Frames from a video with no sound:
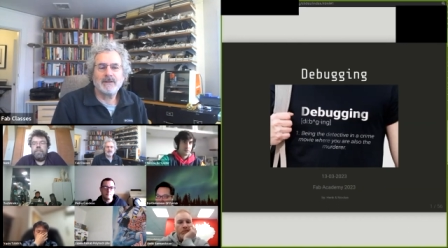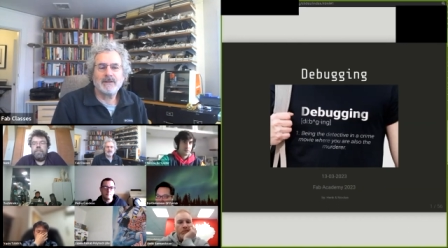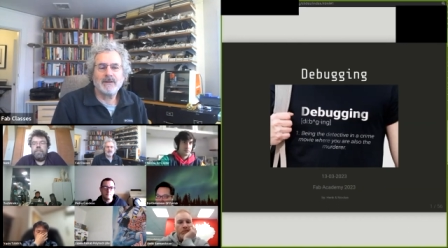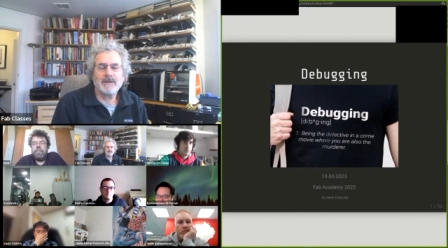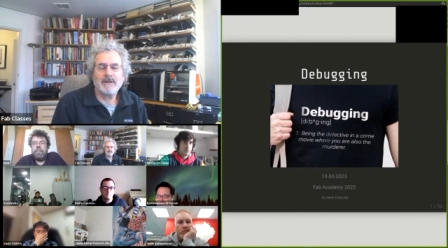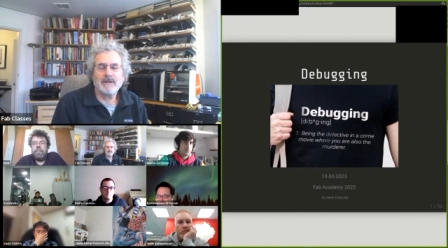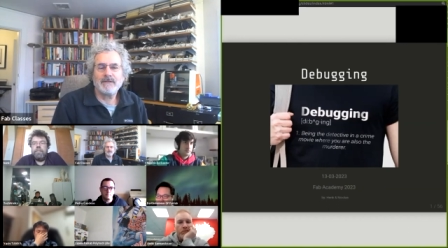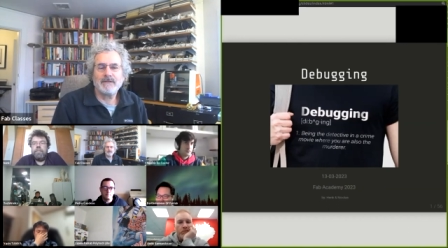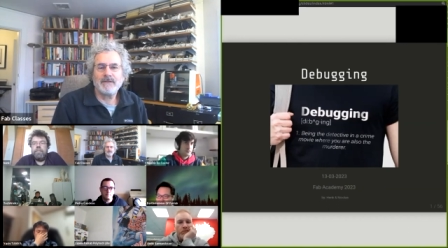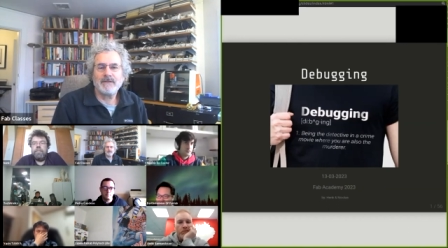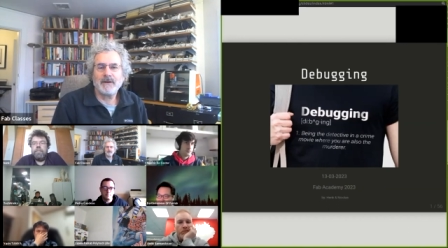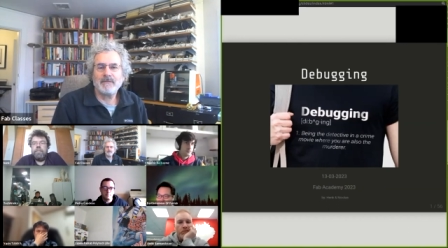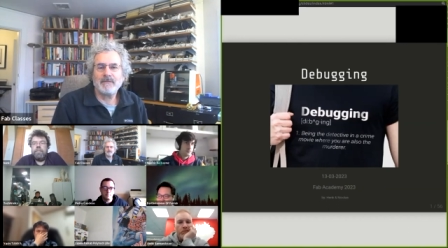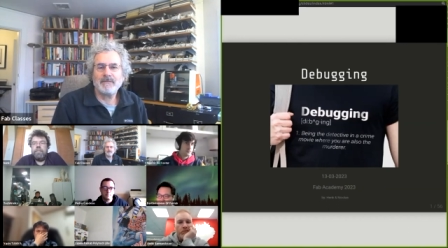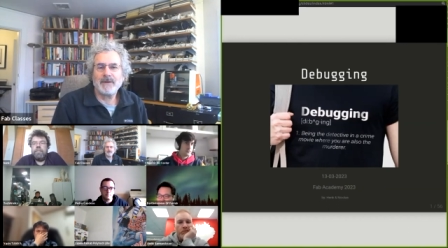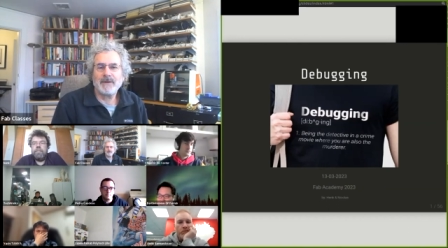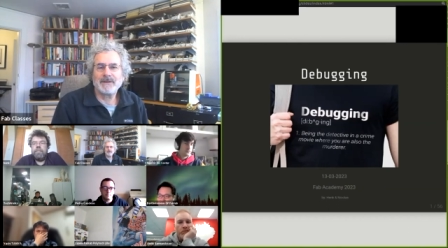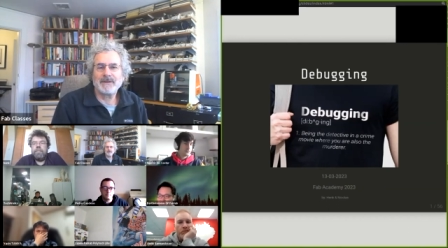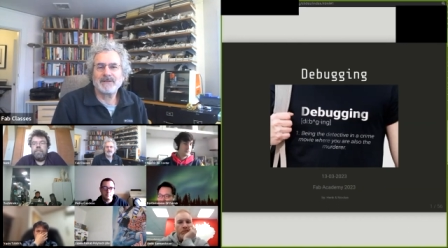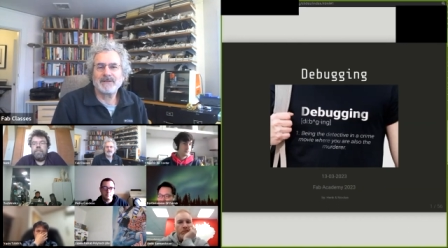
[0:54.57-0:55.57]
to the
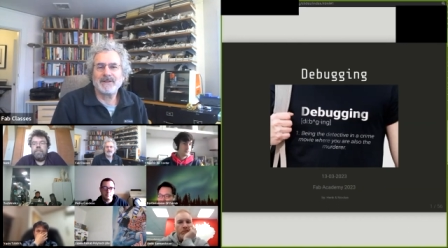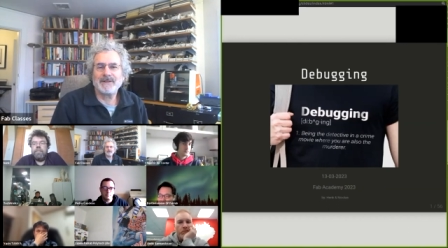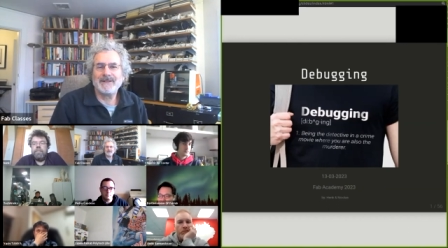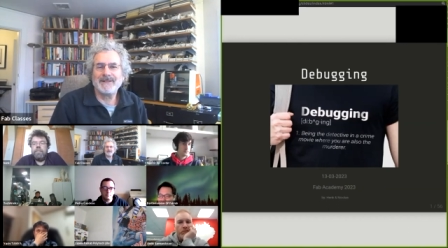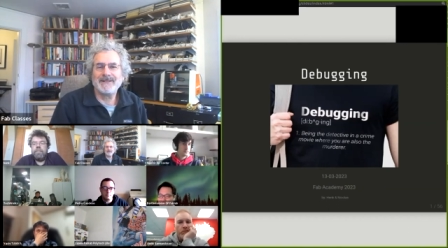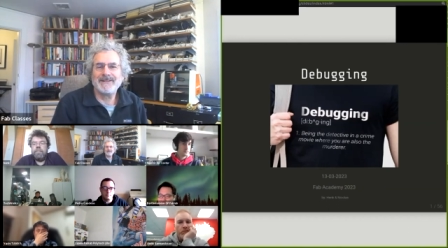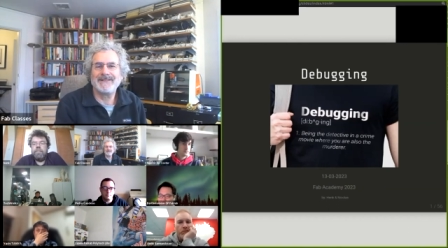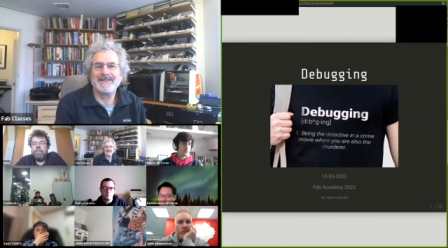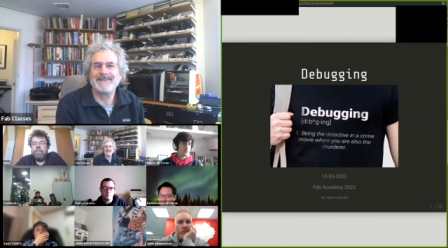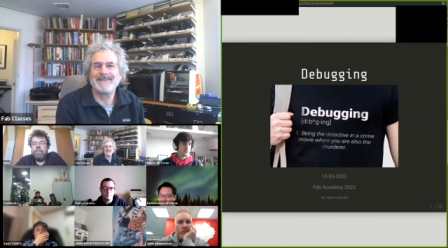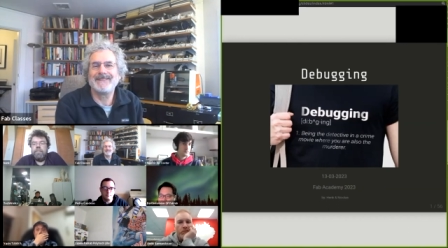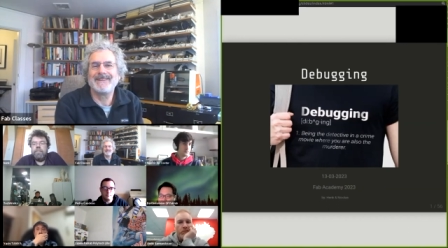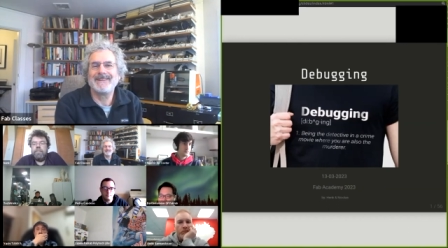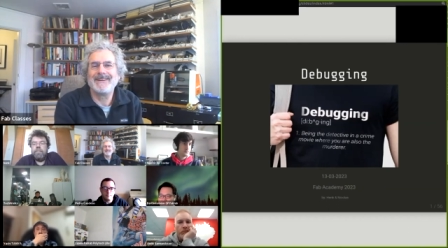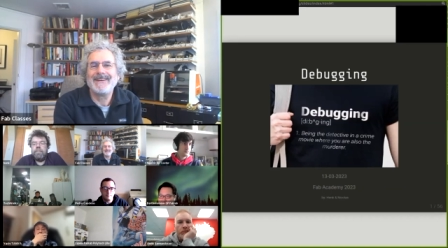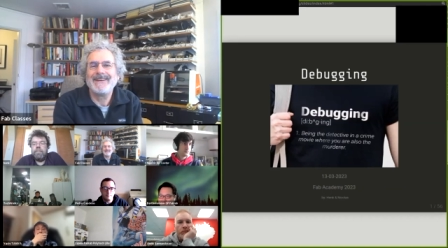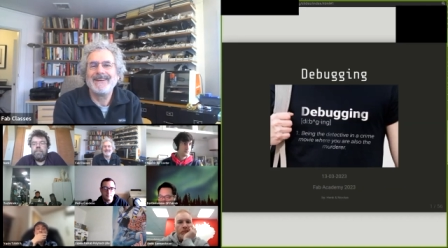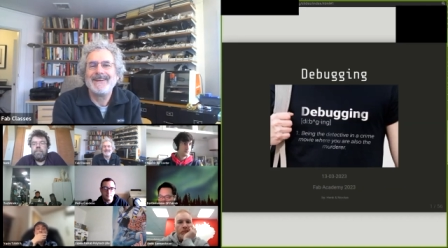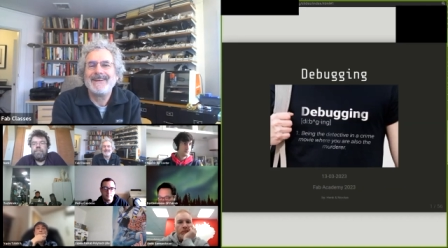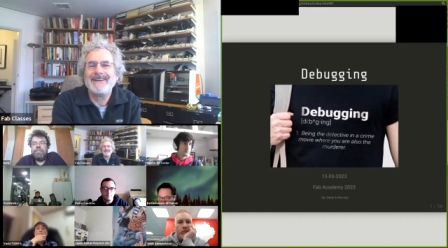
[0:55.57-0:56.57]
fun puzzle.
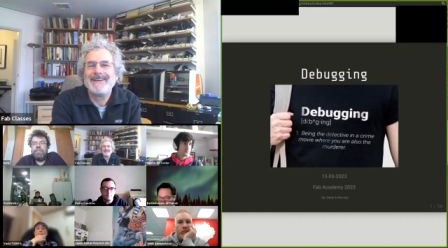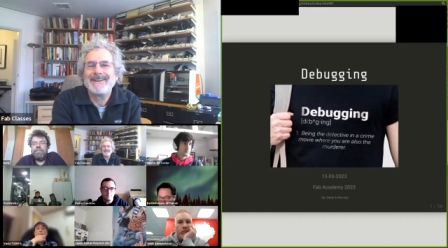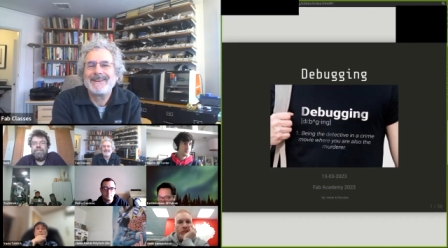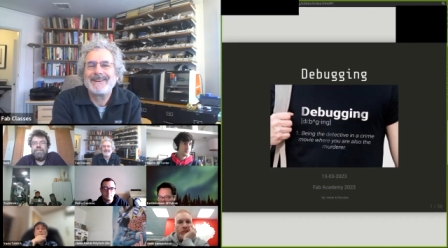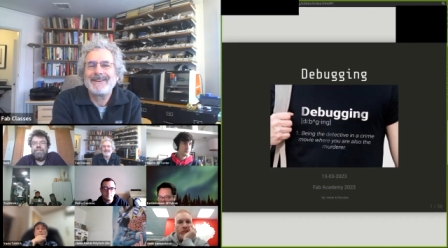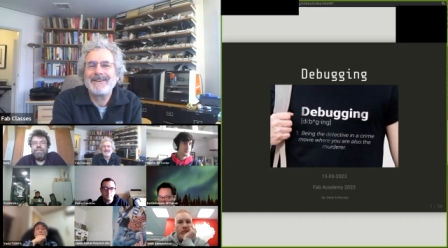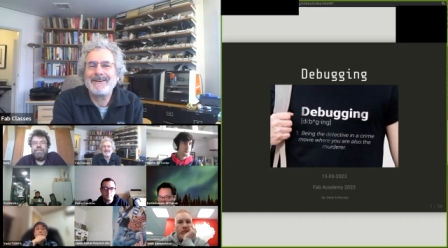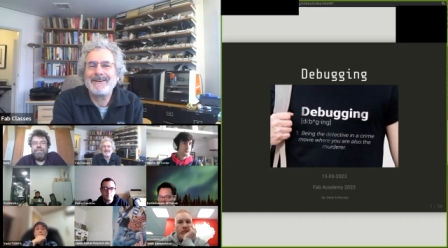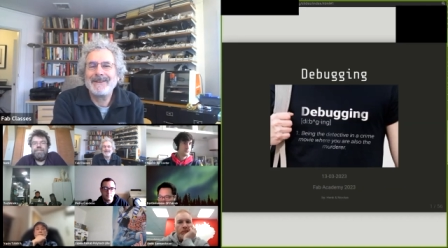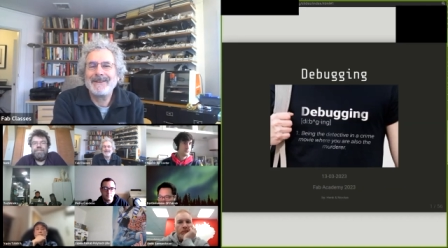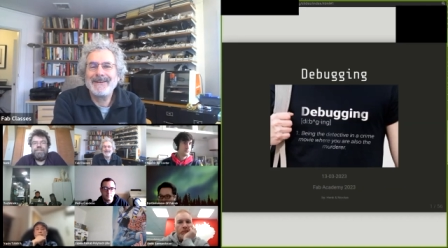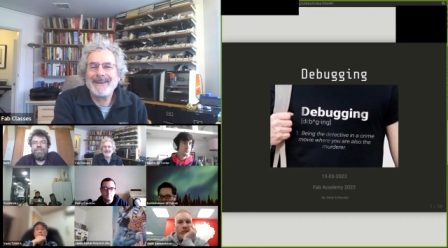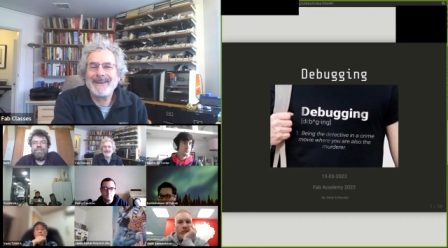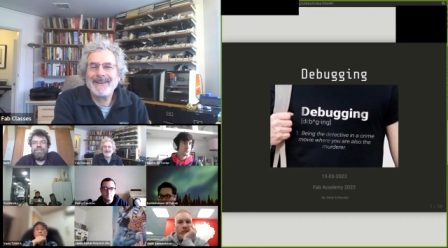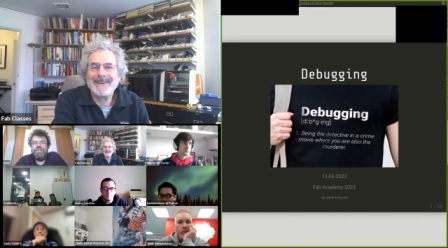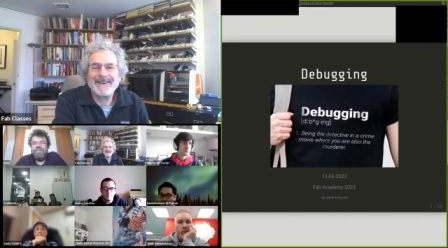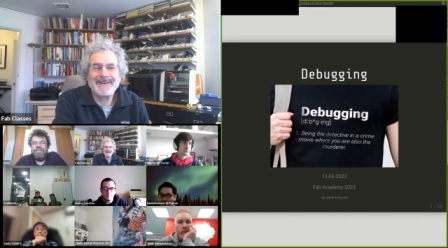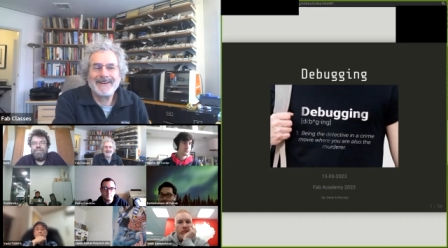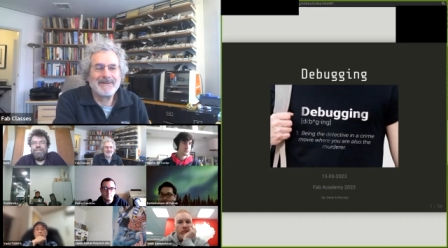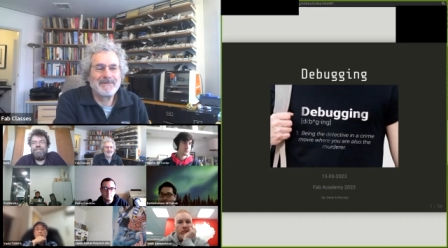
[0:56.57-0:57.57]
Go ahead,
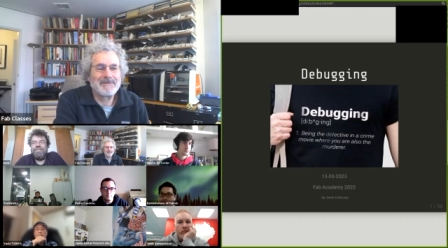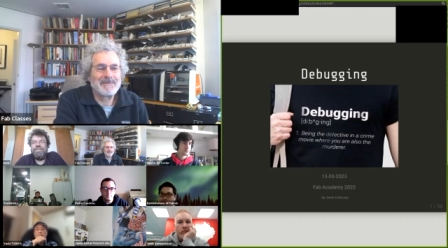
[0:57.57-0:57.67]
Hank.